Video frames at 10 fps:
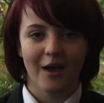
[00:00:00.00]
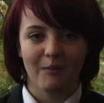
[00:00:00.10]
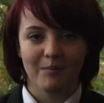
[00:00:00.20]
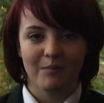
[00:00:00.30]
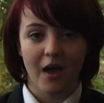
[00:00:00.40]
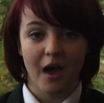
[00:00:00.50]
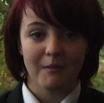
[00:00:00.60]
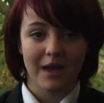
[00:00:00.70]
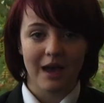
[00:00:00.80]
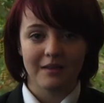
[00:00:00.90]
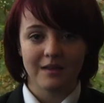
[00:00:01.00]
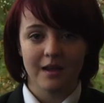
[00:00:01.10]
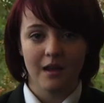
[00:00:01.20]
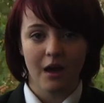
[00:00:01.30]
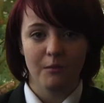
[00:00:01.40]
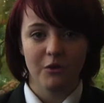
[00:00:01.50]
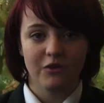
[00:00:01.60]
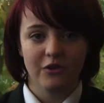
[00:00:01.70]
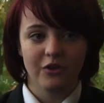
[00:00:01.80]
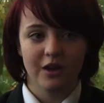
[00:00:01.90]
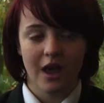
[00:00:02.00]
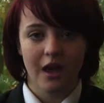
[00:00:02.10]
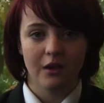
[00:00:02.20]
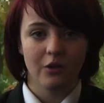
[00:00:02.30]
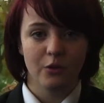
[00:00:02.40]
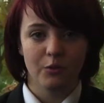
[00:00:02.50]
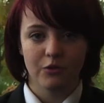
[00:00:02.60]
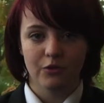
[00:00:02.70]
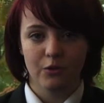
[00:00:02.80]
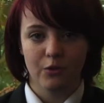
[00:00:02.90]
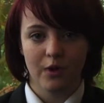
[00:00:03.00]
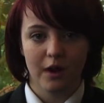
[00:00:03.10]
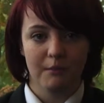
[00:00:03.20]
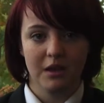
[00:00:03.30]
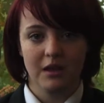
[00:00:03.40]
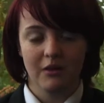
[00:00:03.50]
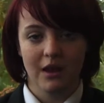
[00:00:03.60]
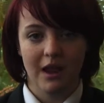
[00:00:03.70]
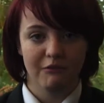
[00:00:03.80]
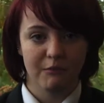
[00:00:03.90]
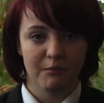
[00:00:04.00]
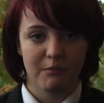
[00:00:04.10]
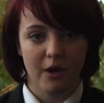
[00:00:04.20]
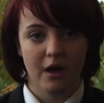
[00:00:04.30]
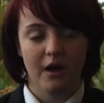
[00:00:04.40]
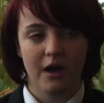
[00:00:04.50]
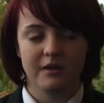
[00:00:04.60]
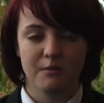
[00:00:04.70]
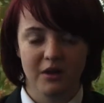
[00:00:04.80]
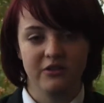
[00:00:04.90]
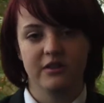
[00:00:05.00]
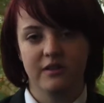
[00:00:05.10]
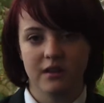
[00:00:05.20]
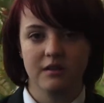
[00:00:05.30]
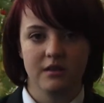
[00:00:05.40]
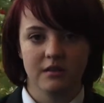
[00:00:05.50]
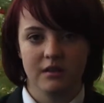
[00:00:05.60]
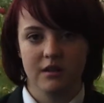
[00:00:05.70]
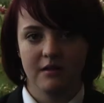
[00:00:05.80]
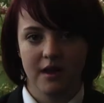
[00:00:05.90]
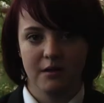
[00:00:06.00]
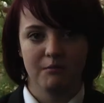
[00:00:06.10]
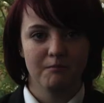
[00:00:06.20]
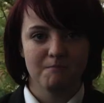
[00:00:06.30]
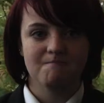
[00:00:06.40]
I'm Cassie. I'm a student at Cooper School and I'm in year 11, but I did my GCSEs in year 10.